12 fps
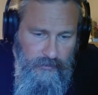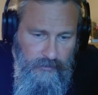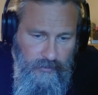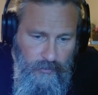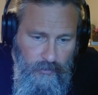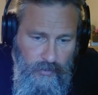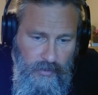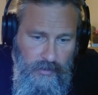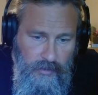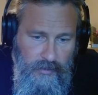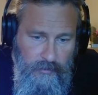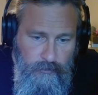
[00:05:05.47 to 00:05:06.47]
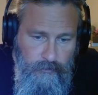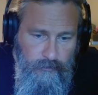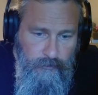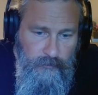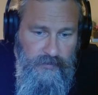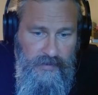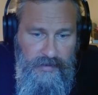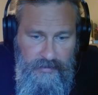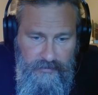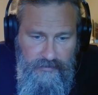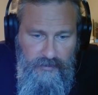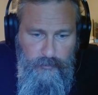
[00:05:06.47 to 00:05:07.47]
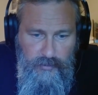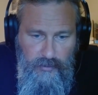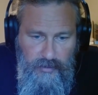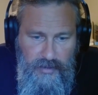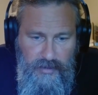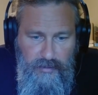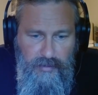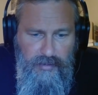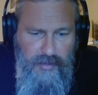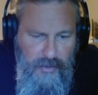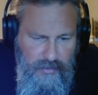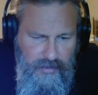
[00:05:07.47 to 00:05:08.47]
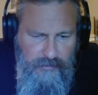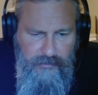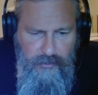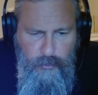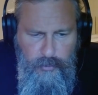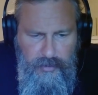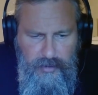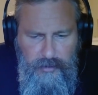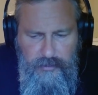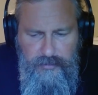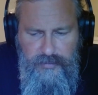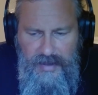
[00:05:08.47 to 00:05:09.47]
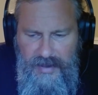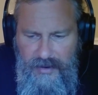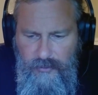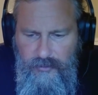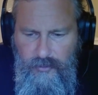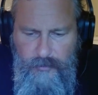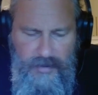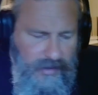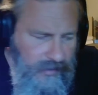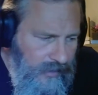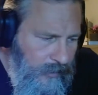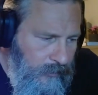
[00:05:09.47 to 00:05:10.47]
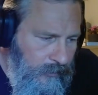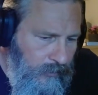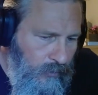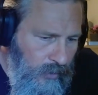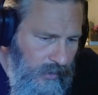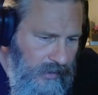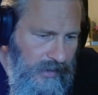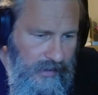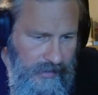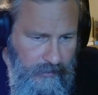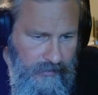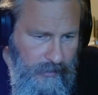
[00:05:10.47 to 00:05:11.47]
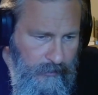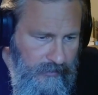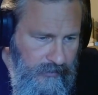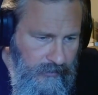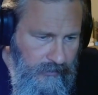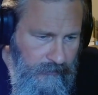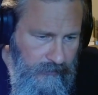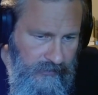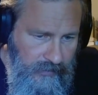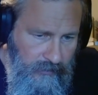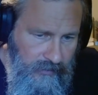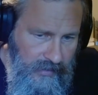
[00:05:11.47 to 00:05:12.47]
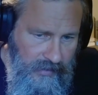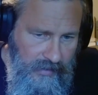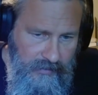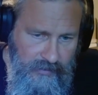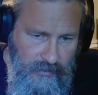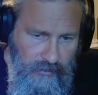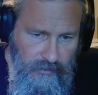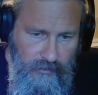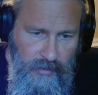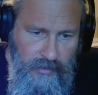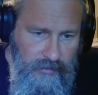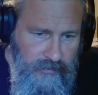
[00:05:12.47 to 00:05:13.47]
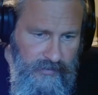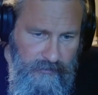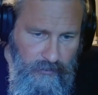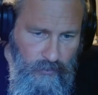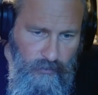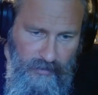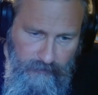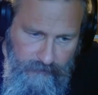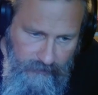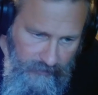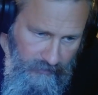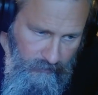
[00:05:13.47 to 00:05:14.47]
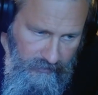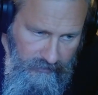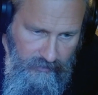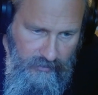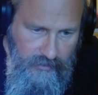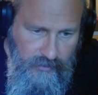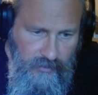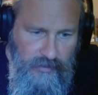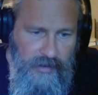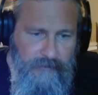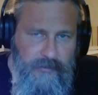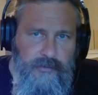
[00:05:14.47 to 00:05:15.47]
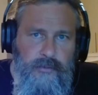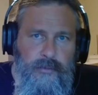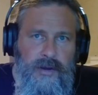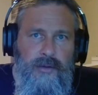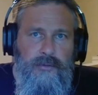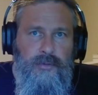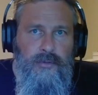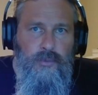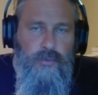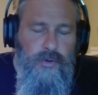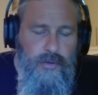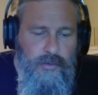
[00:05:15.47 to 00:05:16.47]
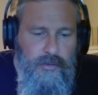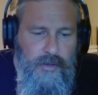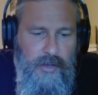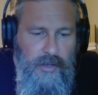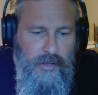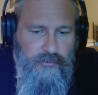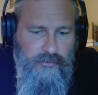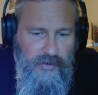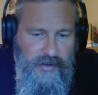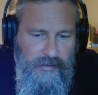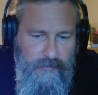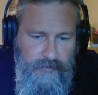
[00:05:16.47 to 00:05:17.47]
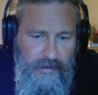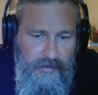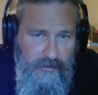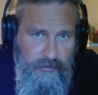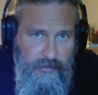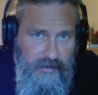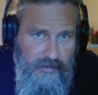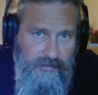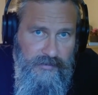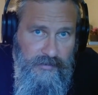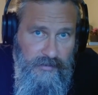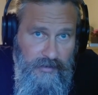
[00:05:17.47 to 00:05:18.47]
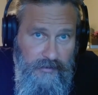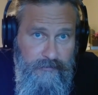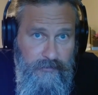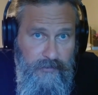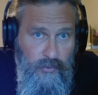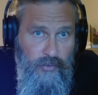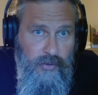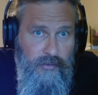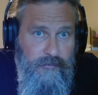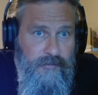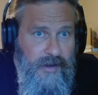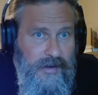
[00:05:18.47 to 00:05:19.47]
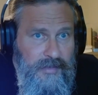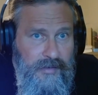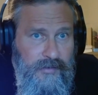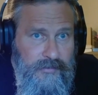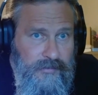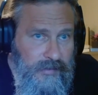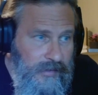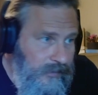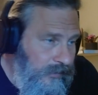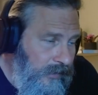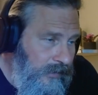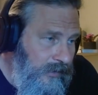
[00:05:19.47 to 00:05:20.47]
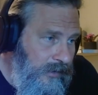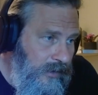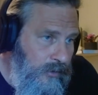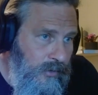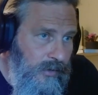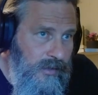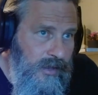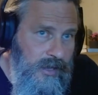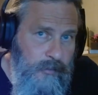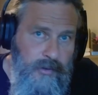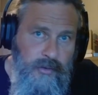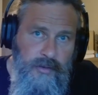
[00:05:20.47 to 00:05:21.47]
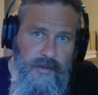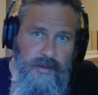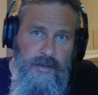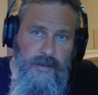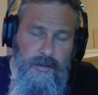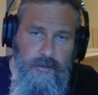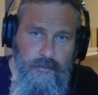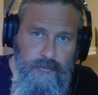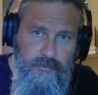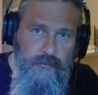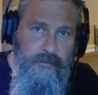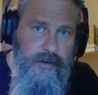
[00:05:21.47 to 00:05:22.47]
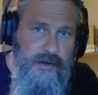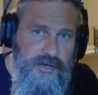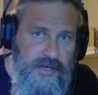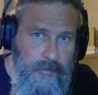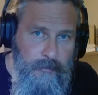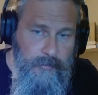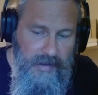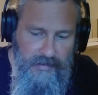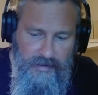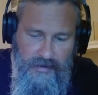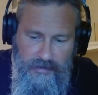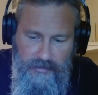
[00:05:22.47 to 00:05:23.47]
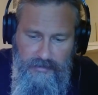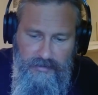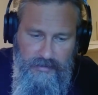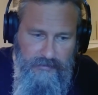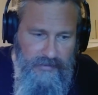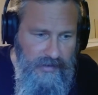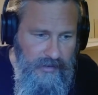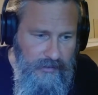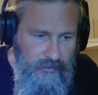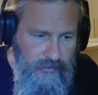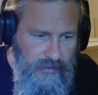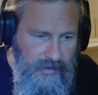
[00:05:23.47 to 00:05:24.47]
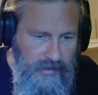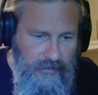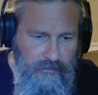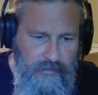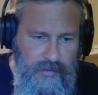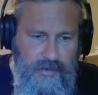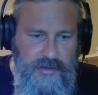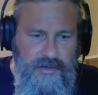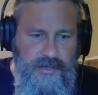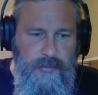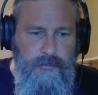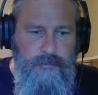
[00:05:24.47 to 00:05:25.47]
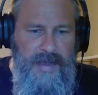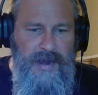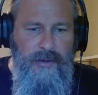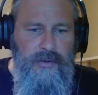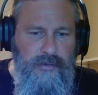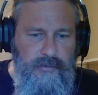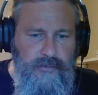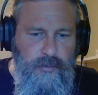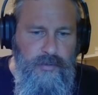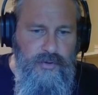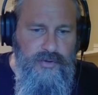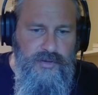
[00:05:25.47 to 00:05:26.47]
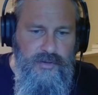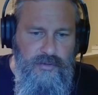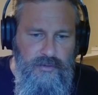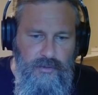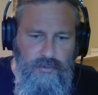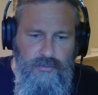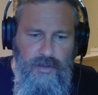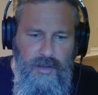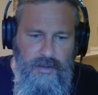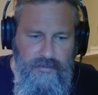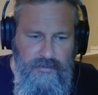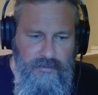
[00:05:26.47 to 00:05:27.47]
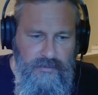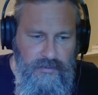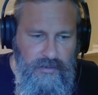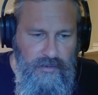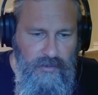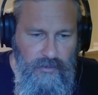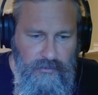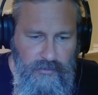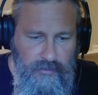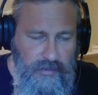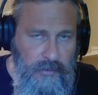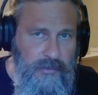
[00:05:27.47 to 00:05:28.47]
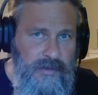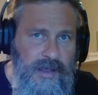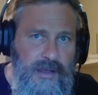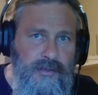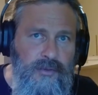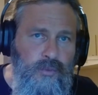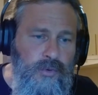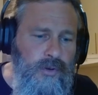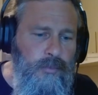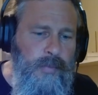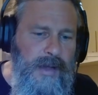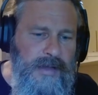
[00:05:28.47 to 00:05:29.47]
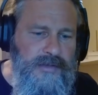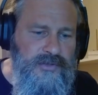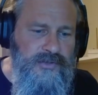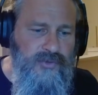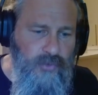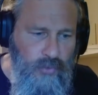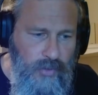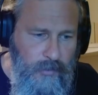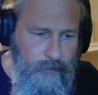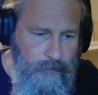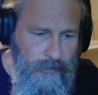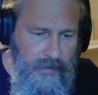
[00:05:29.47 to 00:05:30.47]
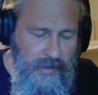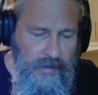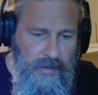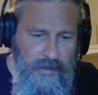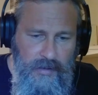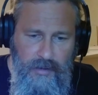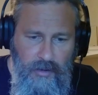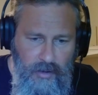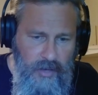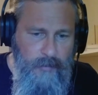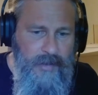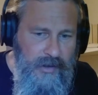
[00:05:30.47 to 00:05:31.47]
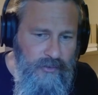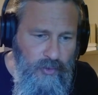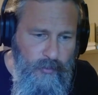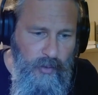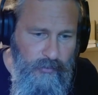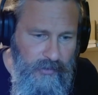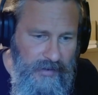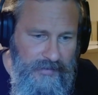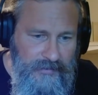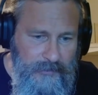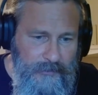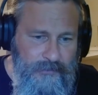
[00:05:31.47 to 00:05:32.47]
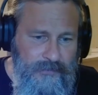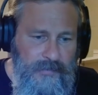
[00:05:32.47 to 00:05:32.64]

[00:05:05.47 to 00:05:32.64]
So scientists have been looking at the theory of superconductors and how to make them work at higher temperatures for several decades, and there are several well-funded research efforts around the world trying to find this, because if you could find this, then suddenly you could think about, you know, very cheap magnetically levitated trains, very cheap power distribution, low losses, and all sorts. It would take the world by storm. Automatic Nobel Prize.